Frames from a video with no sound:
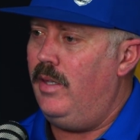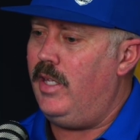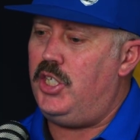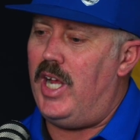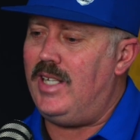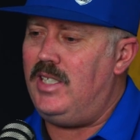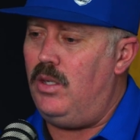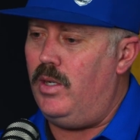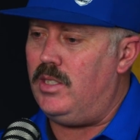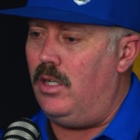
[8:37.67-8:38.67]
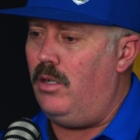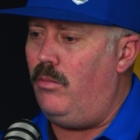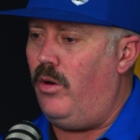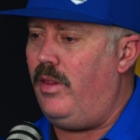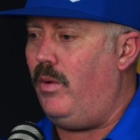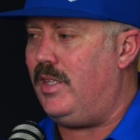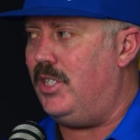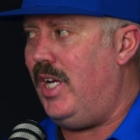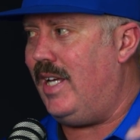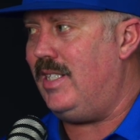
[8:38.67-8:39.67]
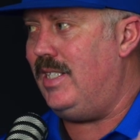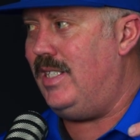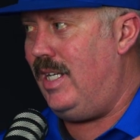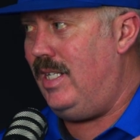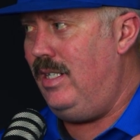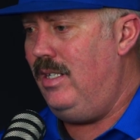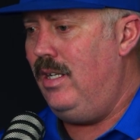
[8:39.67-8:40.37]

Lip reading: the chassis weighs a little more than what the chassis did.